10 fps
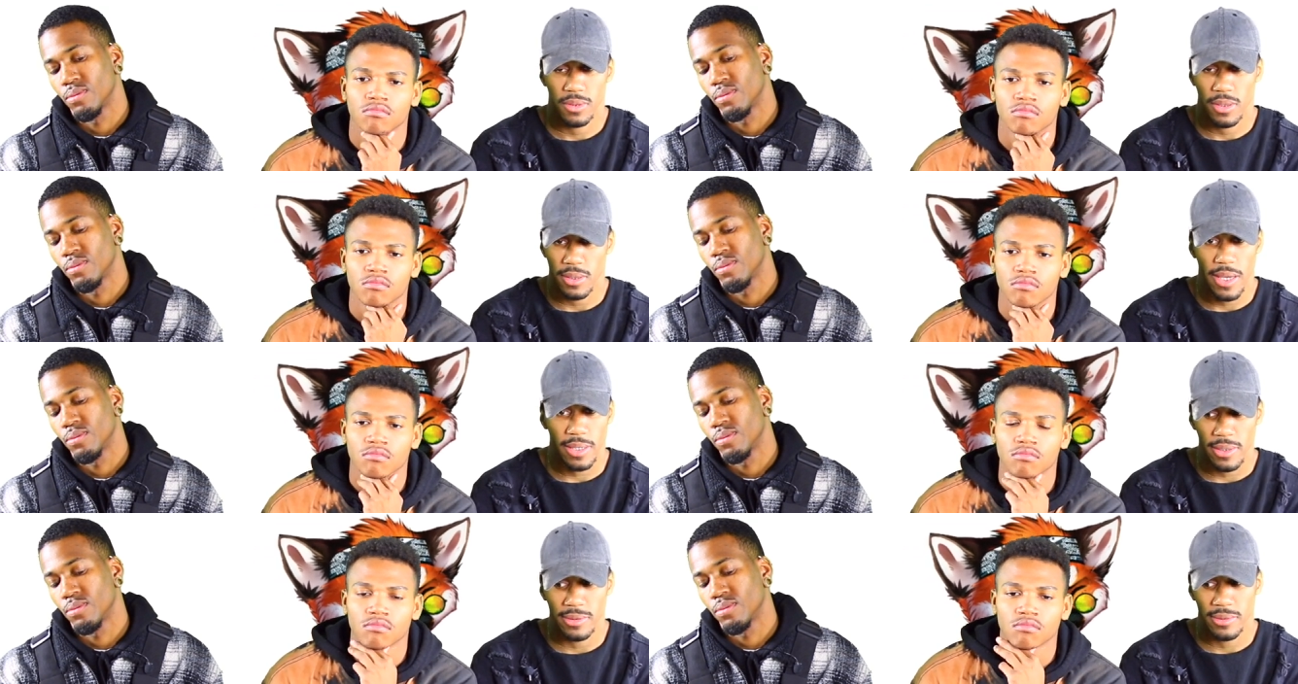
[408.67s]
Speaker 1: like
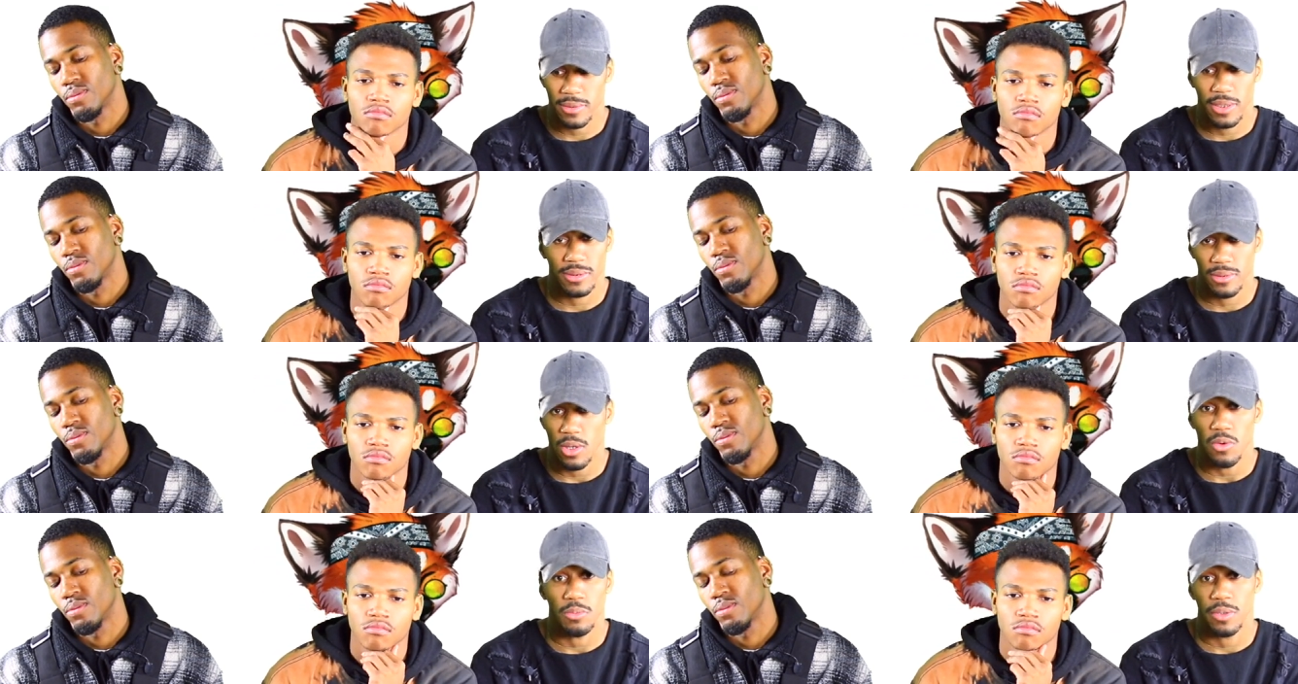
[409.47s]
it's it's
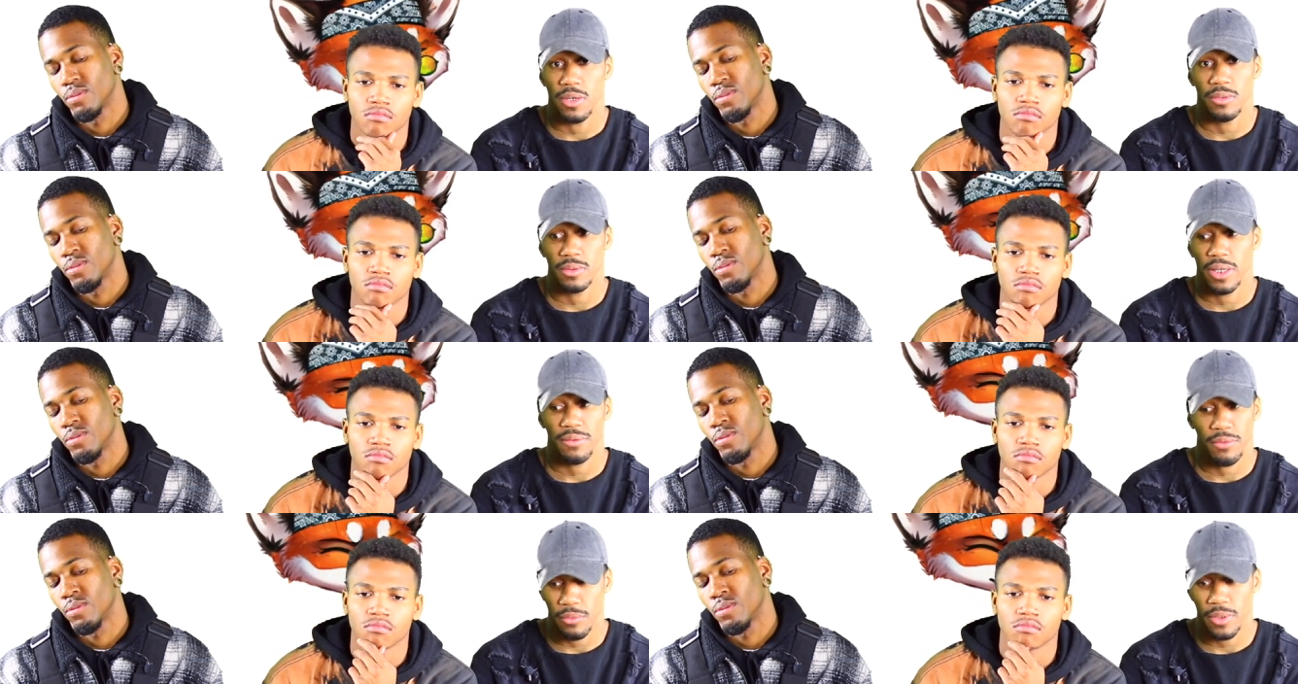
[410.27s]
dope, yo. Like
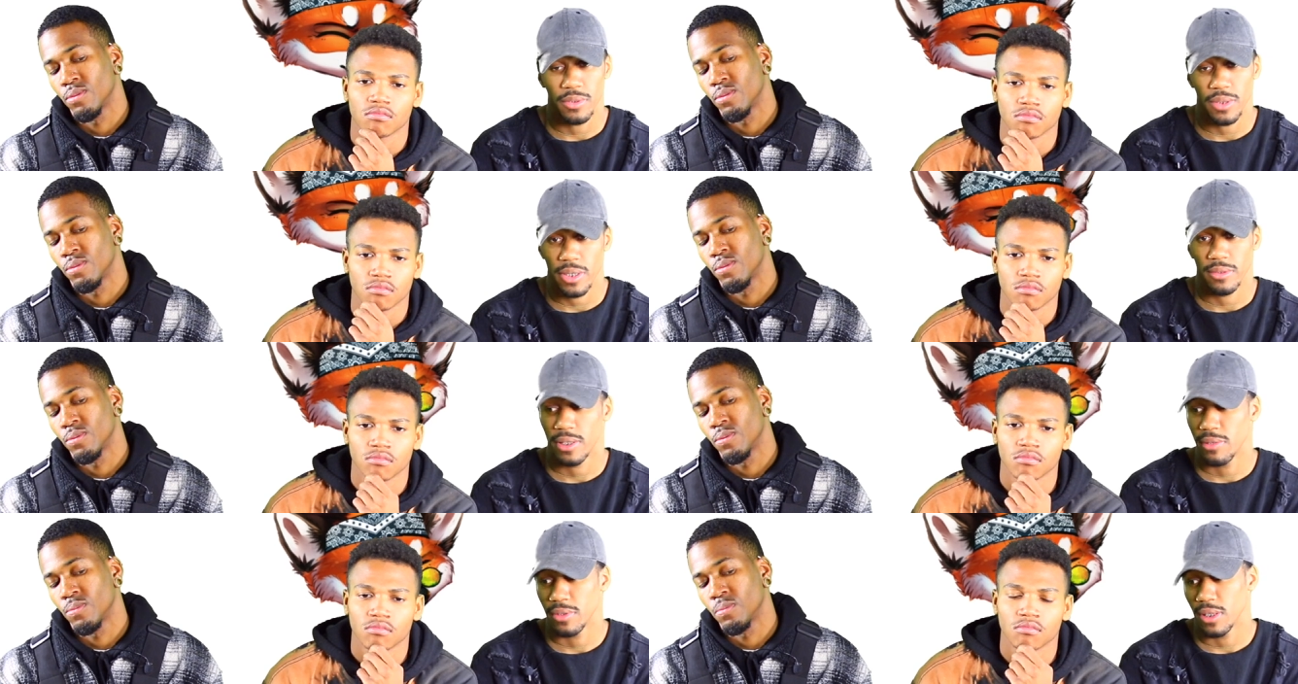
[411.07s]
for real. Like
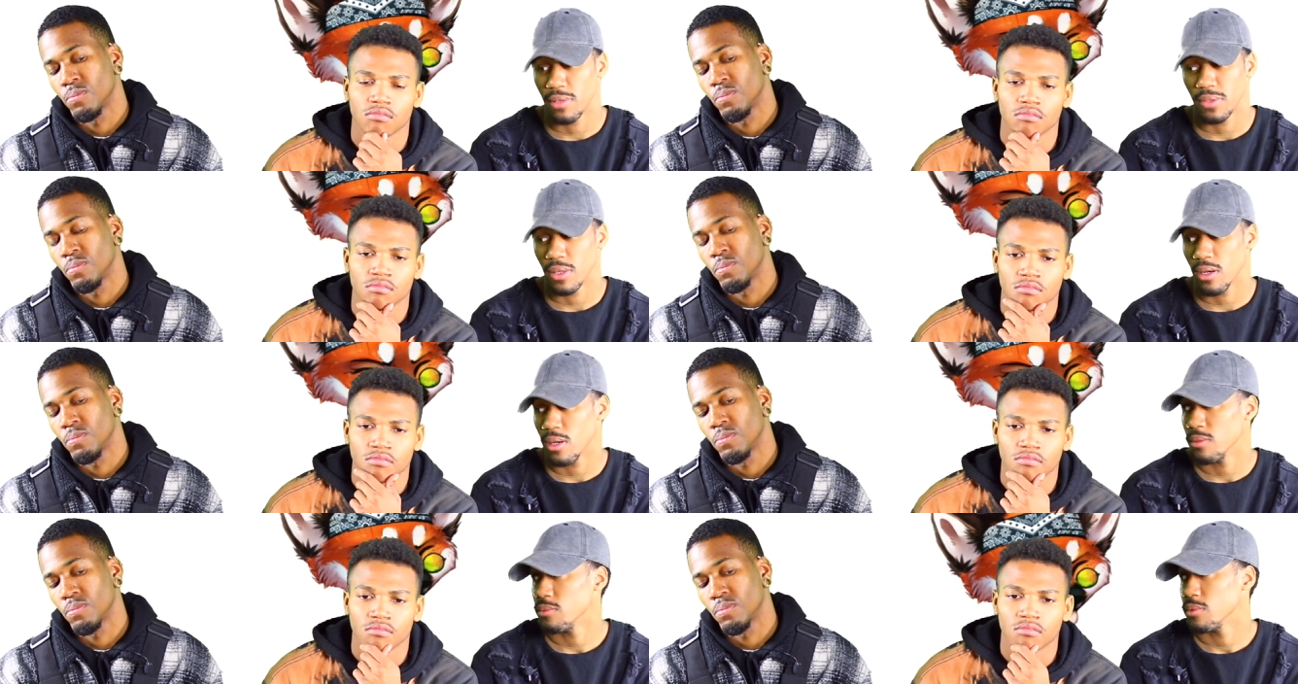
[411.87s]
even even
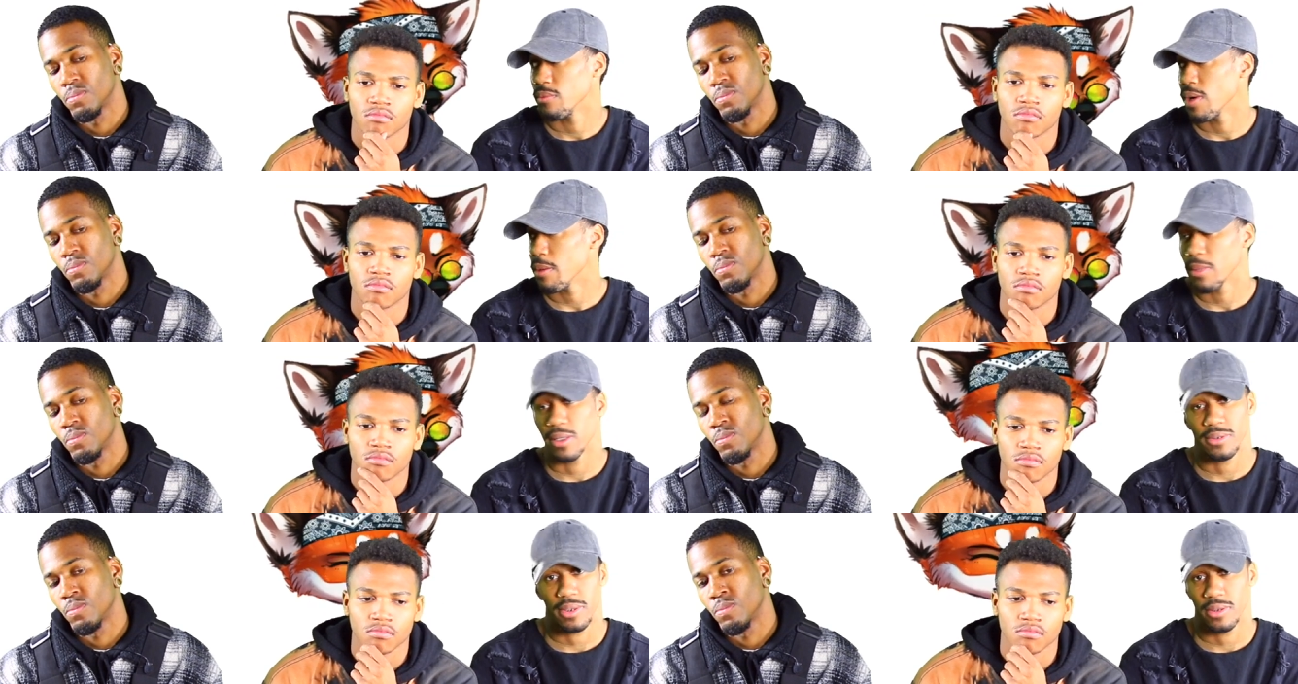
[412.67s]
uh,
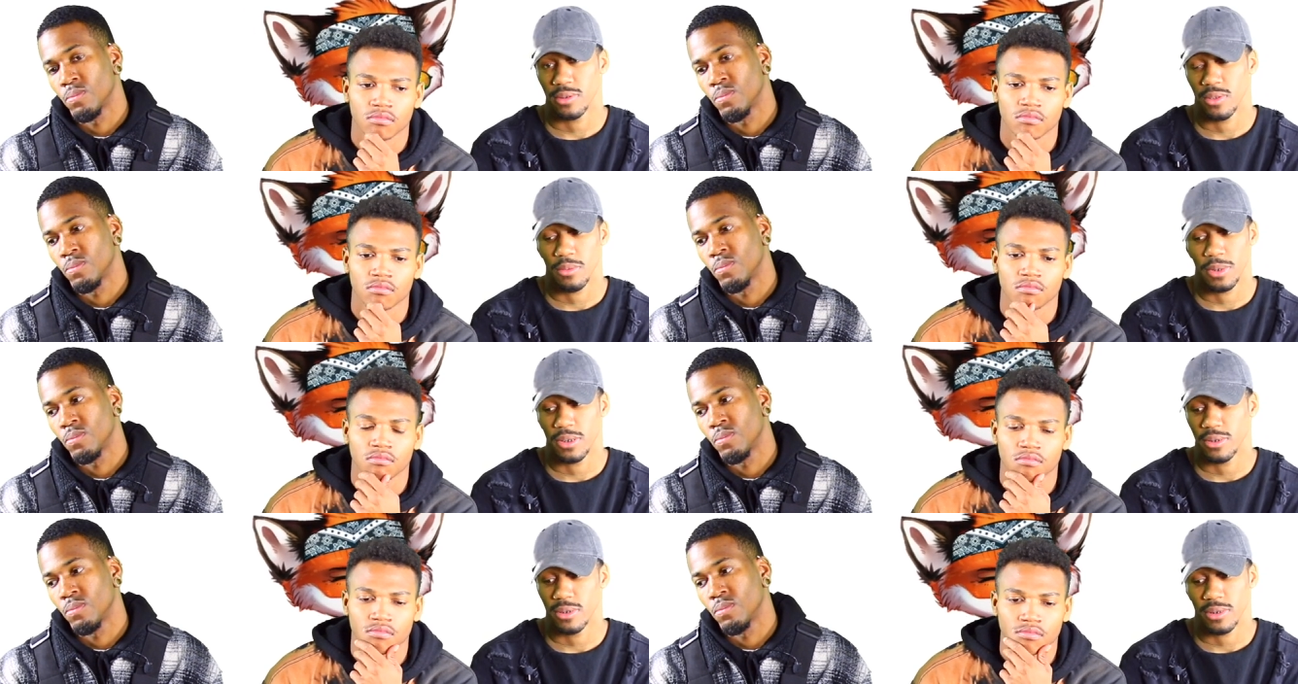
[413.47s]
Ratman said it. So I mean,
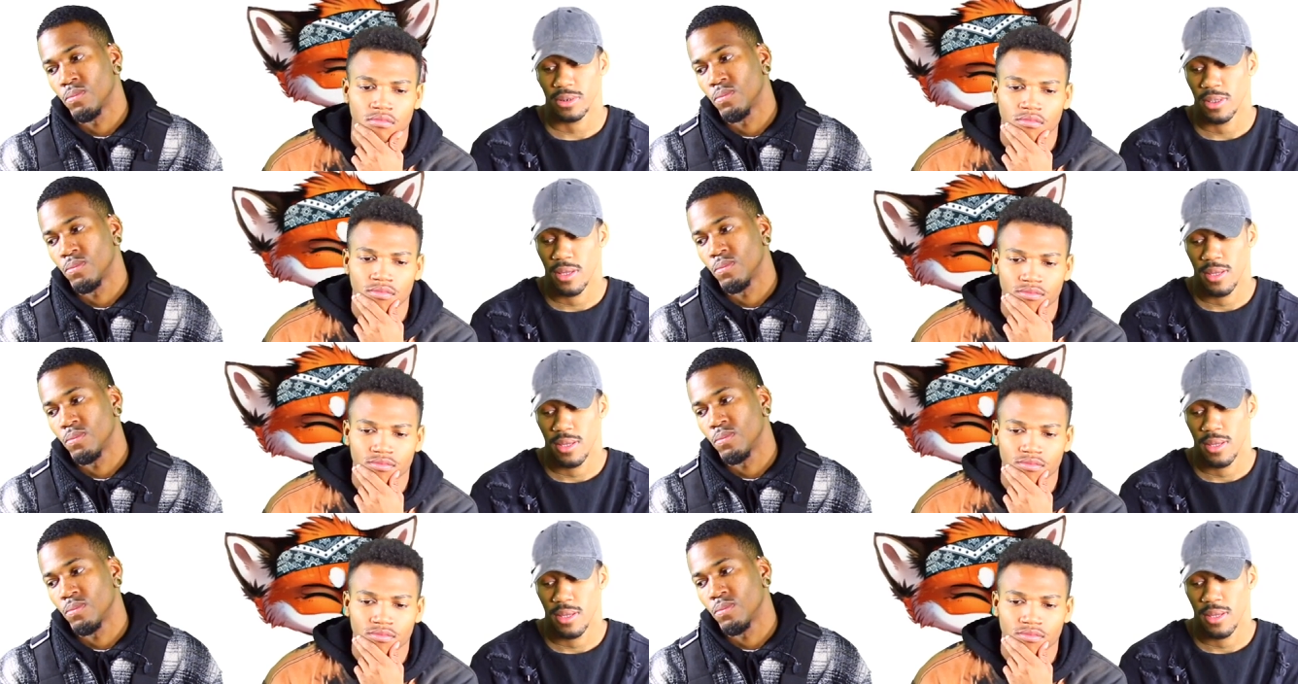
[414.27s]
it's just.